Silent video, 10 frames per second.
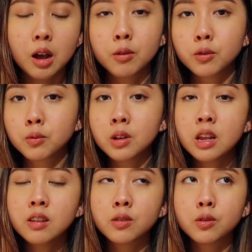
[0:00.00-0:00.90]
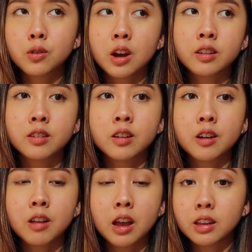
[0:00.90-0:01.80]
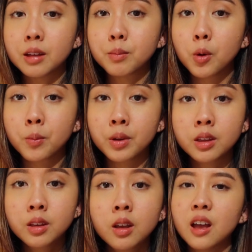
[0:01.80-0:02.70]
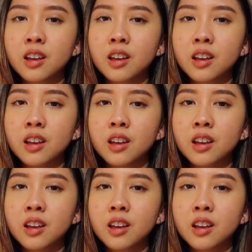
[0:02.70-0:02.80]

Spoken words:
I was really stressed out at that moment,